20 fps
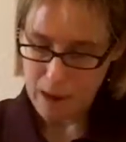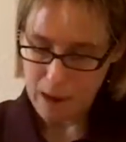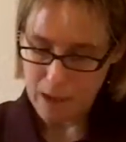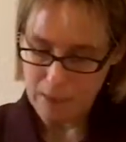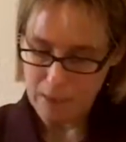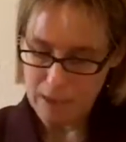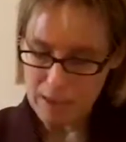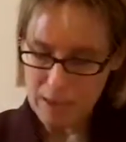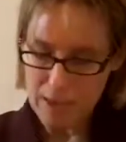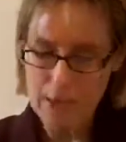
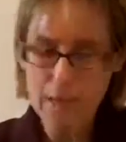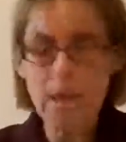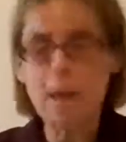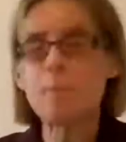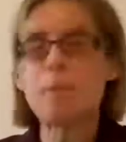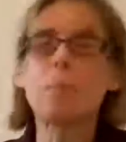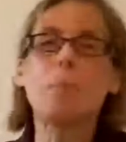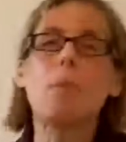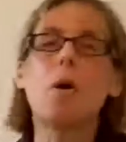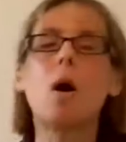then they
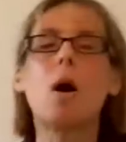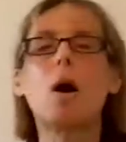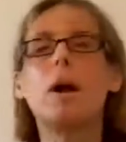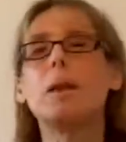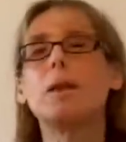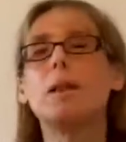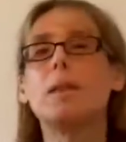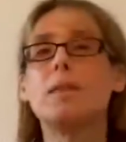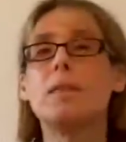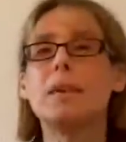come
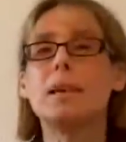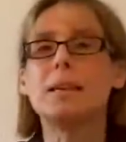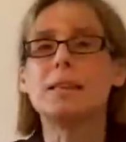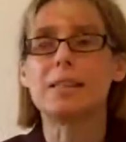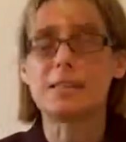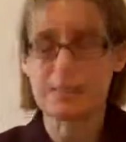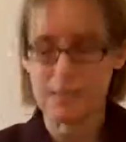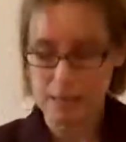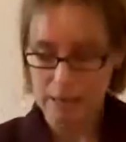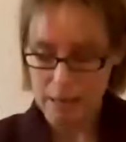upon
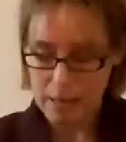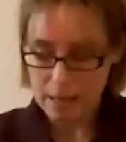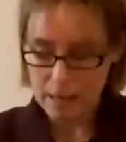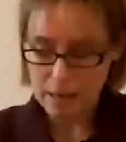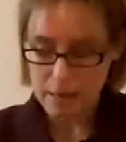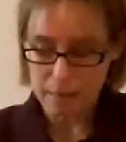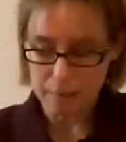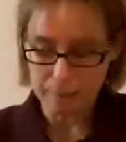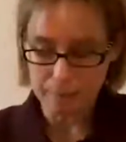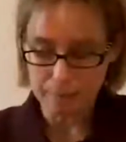this
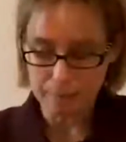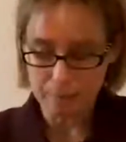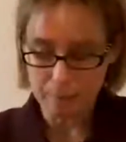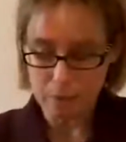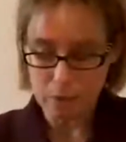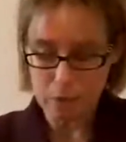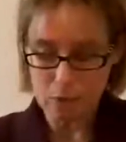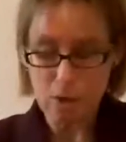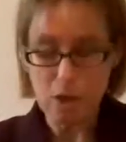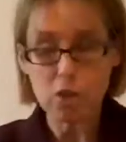
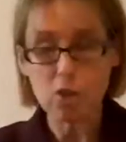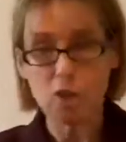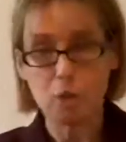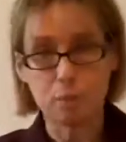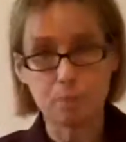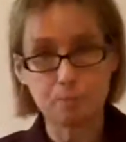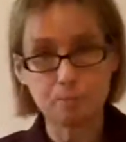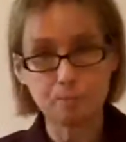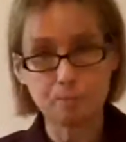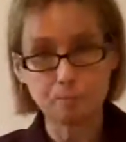
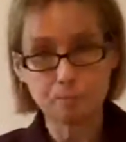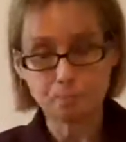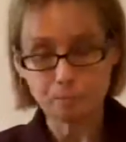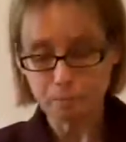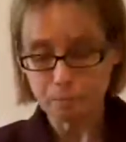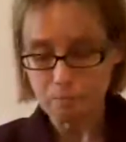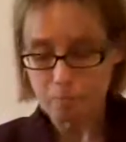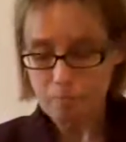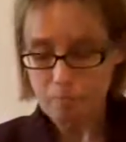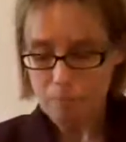structure.
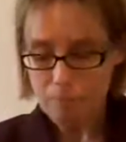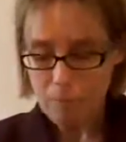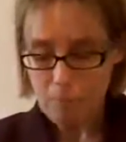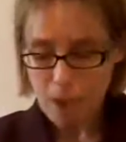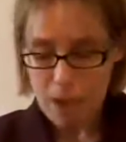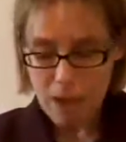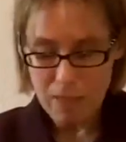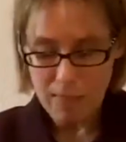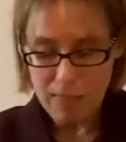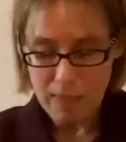
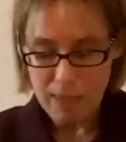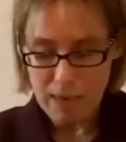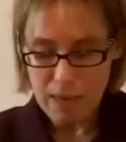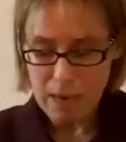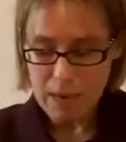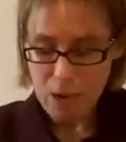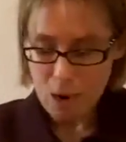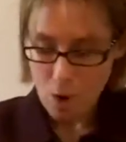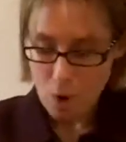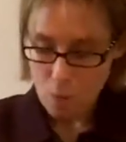And
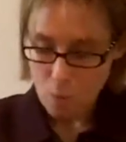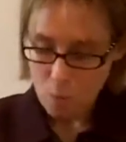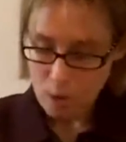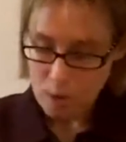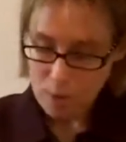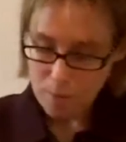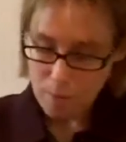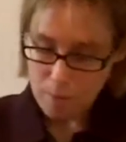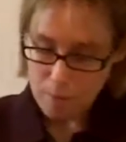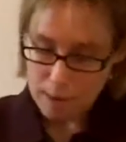
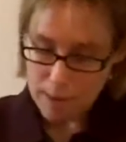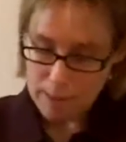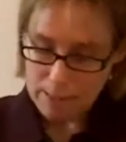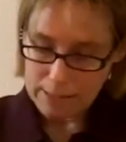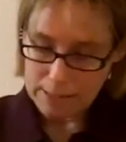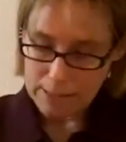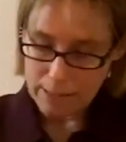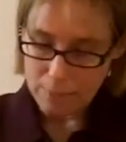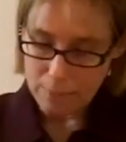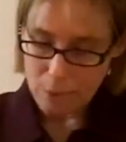one of them
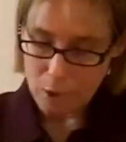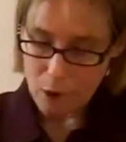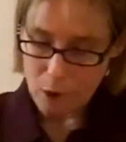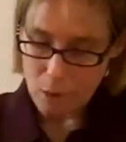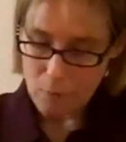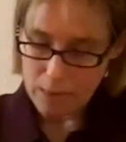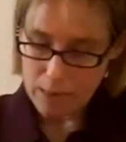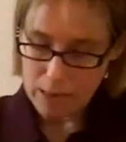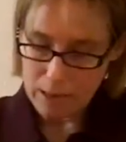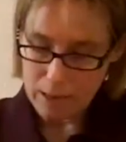ends up
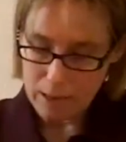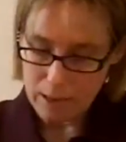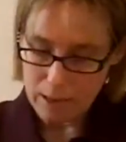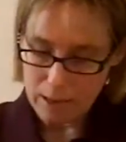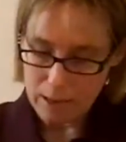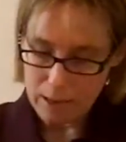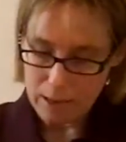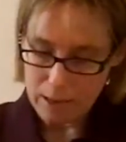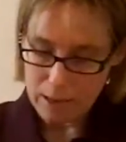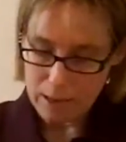going
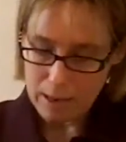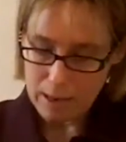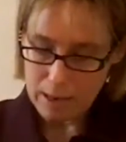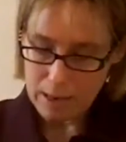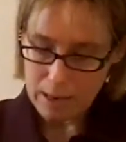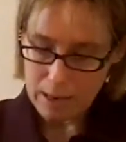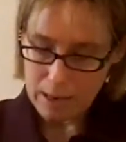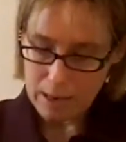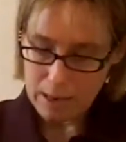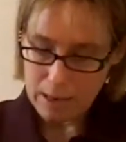
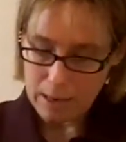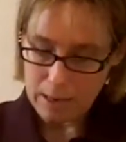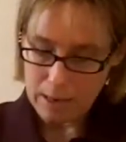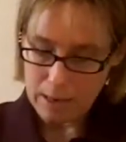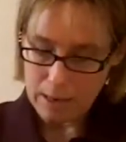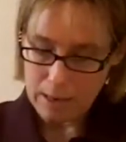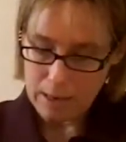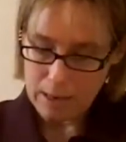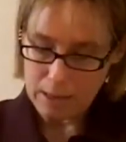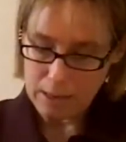
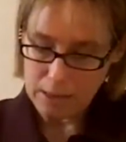in